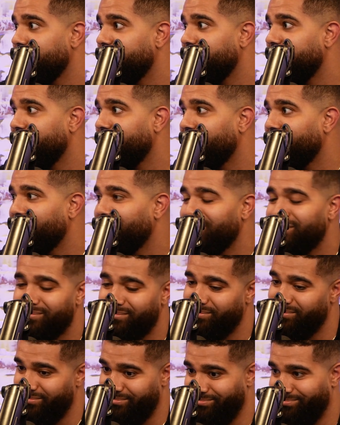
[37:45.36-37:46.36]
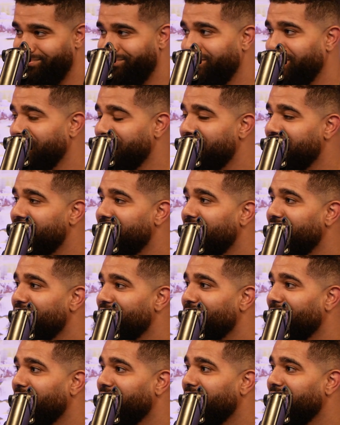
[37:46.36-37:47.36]
You know, it's just it
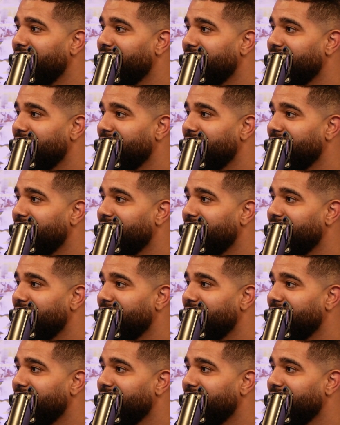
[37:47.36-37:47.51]
is what it is.